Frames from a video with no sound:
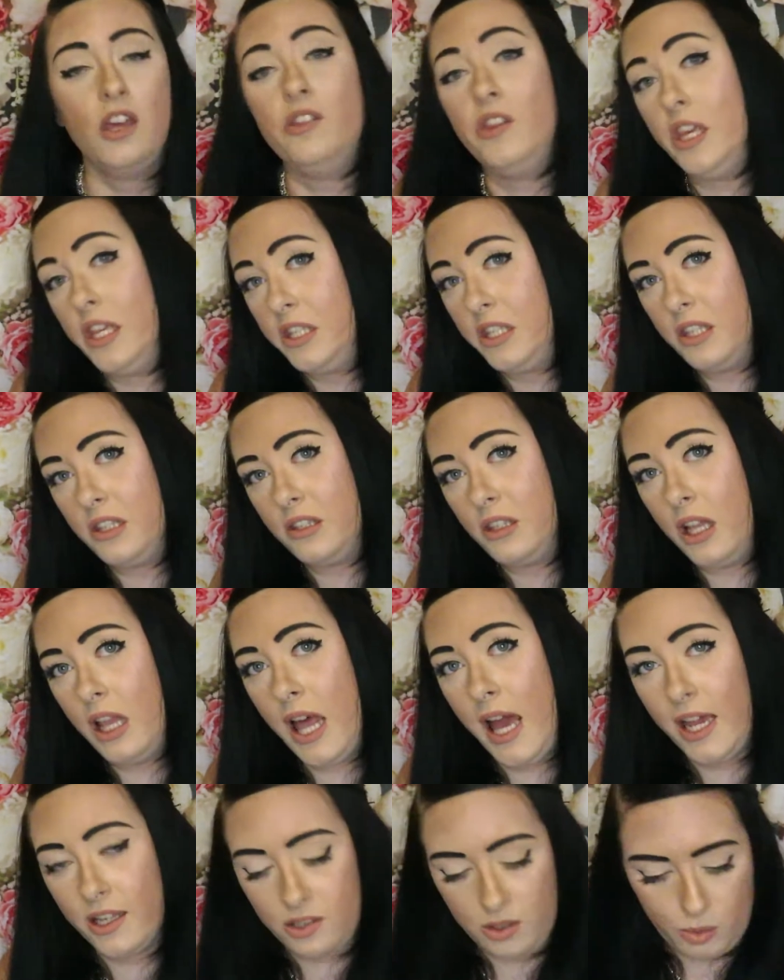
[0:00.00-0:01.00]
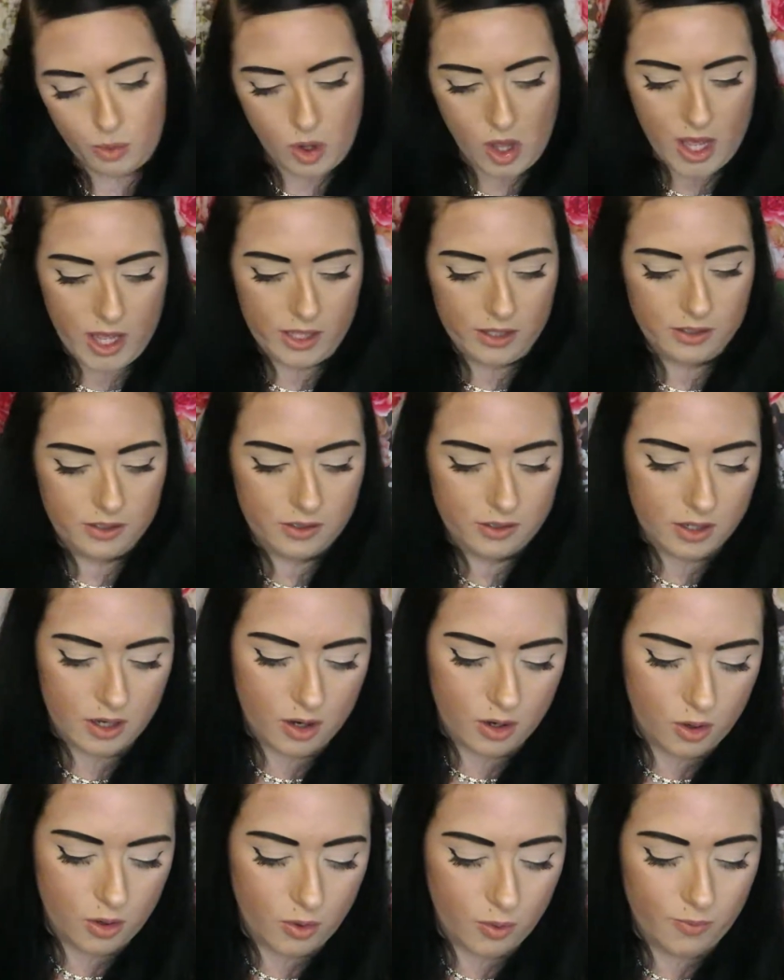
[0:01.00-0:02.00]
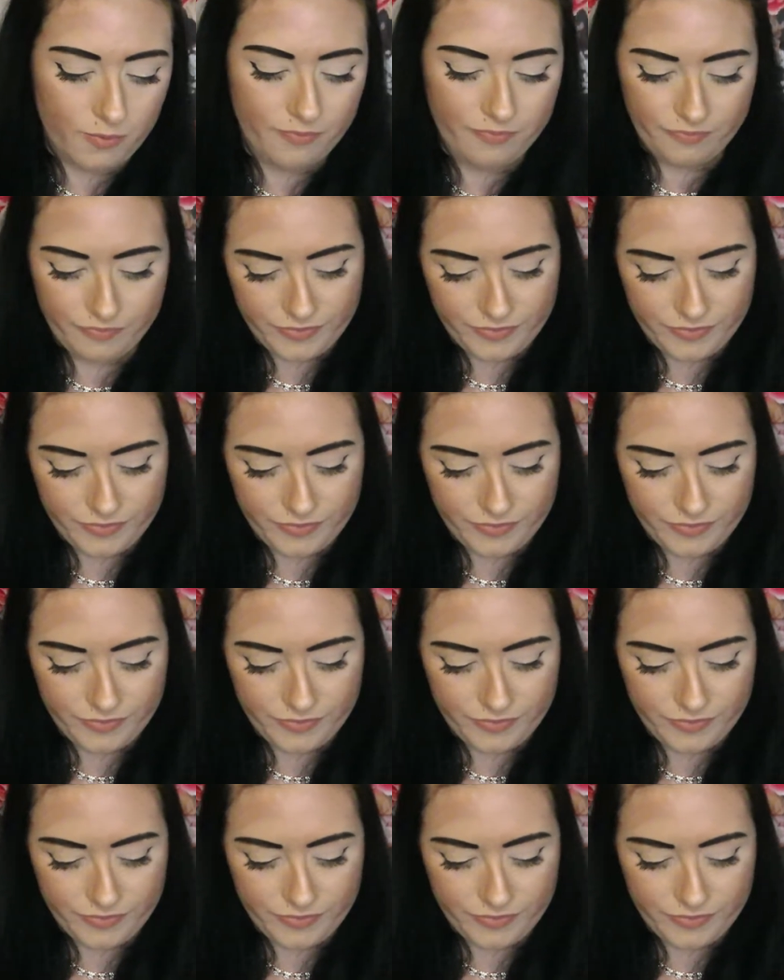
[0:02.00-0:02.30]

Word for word: This is the last one, so